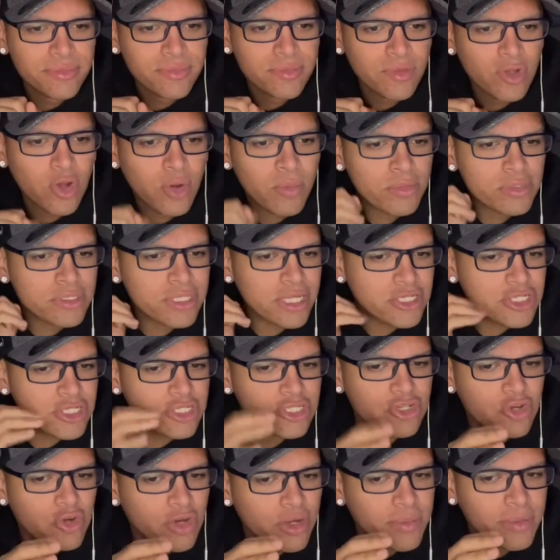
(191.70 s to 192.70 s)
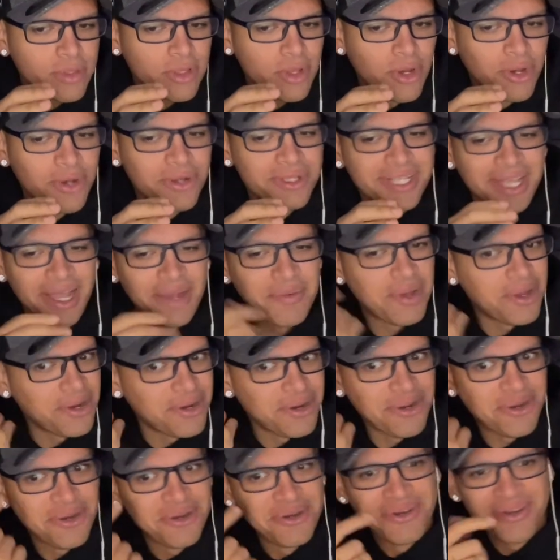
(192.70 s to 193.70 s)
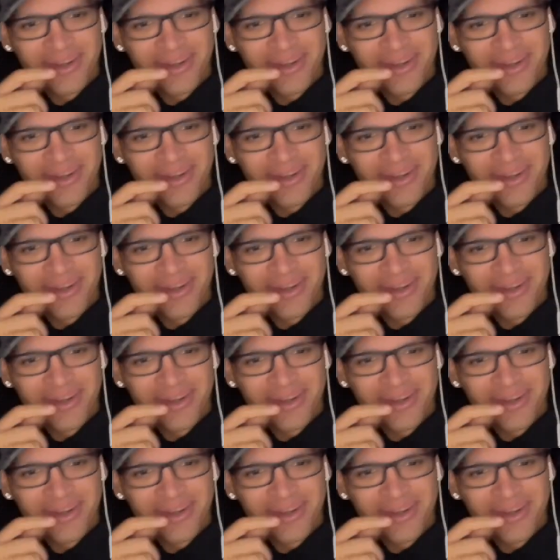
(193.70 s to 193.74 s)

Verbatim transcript: Almost like she's screaming the whole time. I don't know.